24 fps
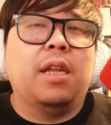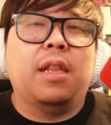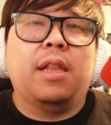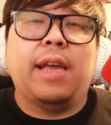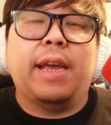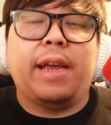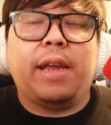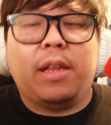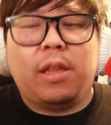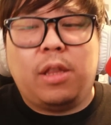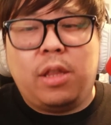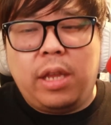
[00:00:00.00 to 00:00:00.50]

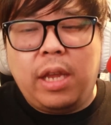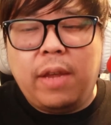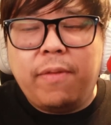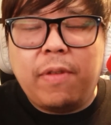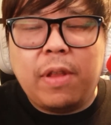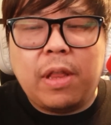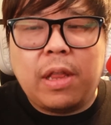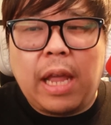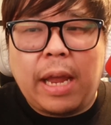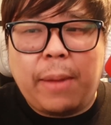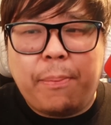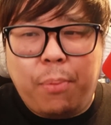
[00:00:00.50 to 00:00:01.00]
like
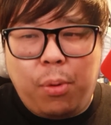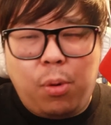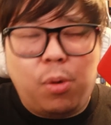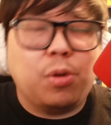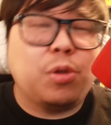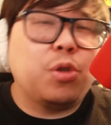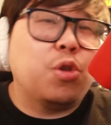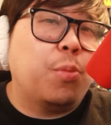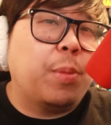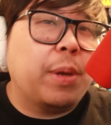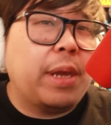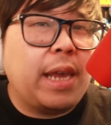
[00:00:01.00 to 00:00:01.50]
even like
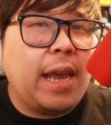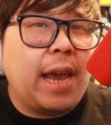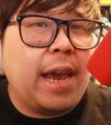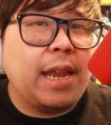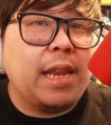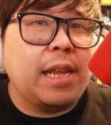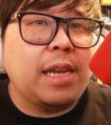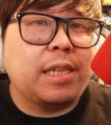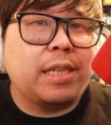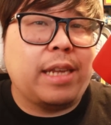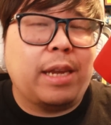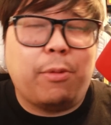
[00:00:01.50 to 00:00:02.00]
personal
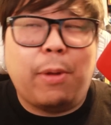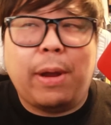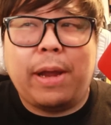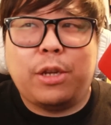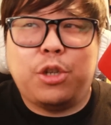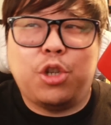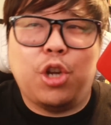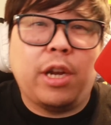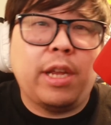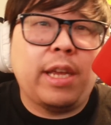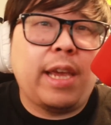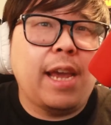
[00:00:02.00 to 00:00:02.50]
mechanics, like like
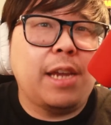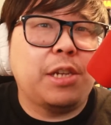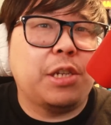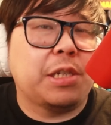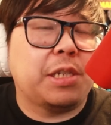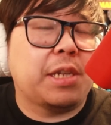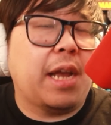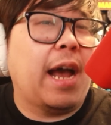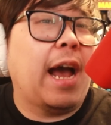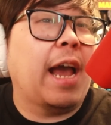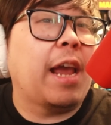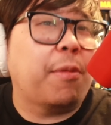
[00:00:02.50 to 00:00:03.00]
Johnny Cage
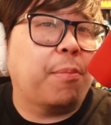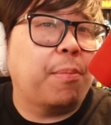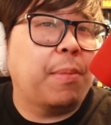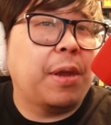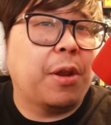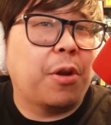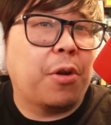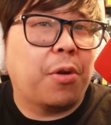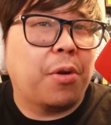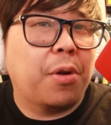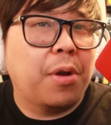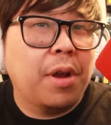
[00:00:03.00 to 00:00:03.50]
has a height
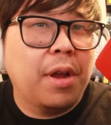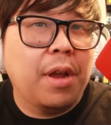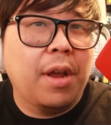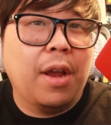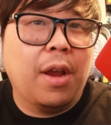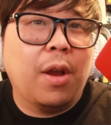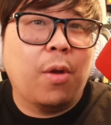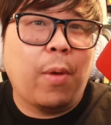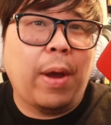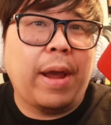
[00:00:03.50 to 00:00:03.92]
meter, yep.